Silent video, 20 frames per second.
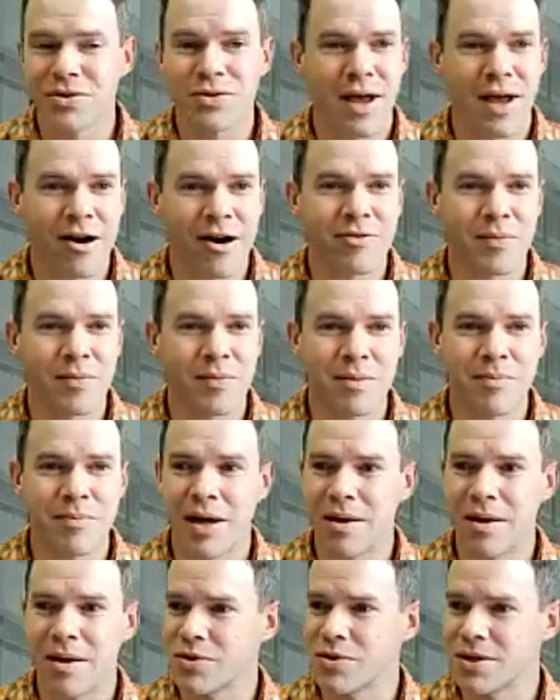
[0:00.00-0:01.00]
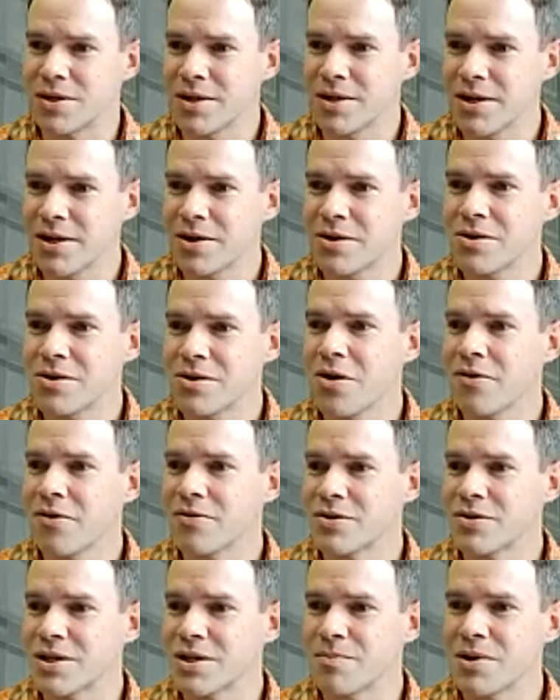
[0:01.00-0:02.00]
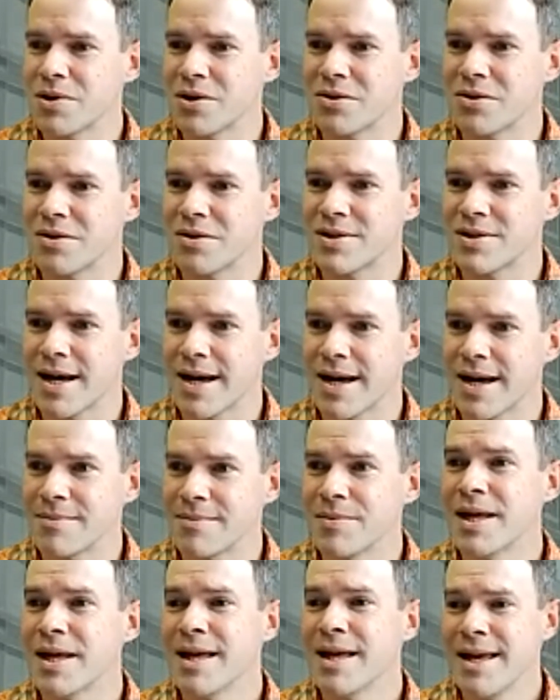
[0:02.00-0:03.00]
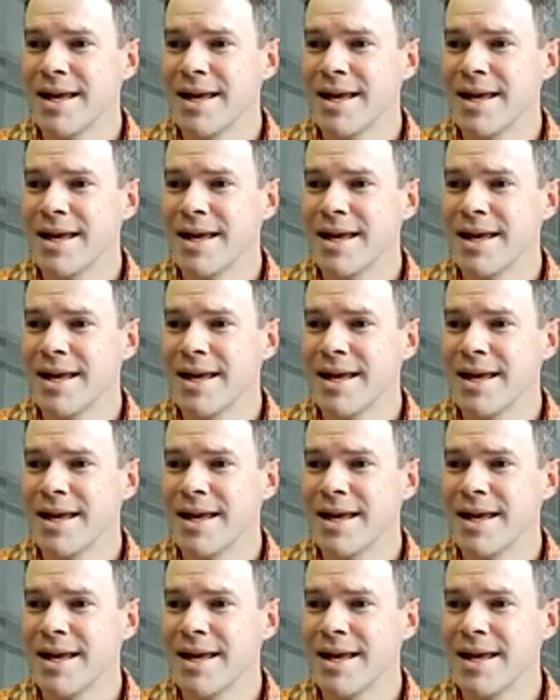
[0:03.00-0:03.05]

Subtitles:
however many papers a year over some period of time.